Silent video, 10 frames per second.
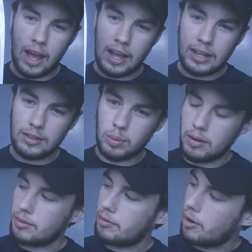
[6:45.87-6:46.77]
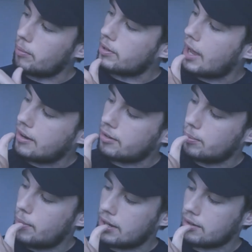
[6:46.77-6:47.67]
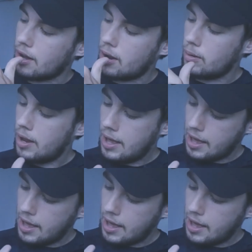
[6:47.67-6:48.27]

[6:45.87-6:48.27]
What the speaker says: I use one from Kendall Mint Co.